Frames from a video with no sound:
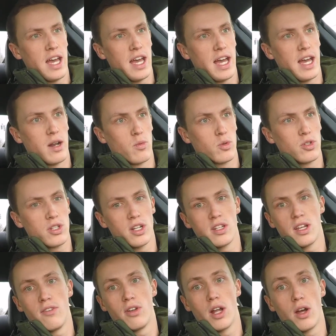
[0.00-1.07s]
and we're just
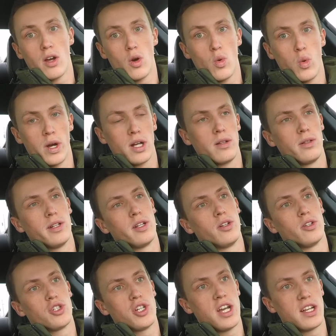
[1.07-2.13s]
going to give it a quick
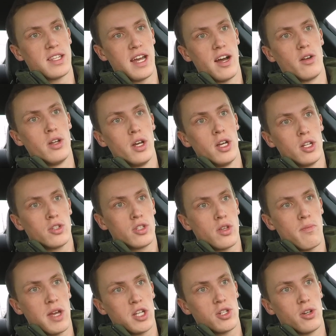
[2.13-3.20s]
little shakedown just
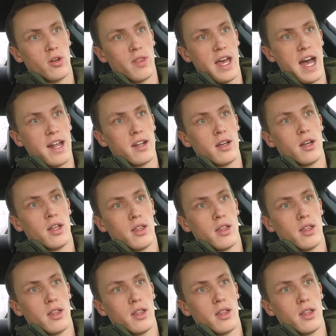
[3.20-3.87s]
to make sure that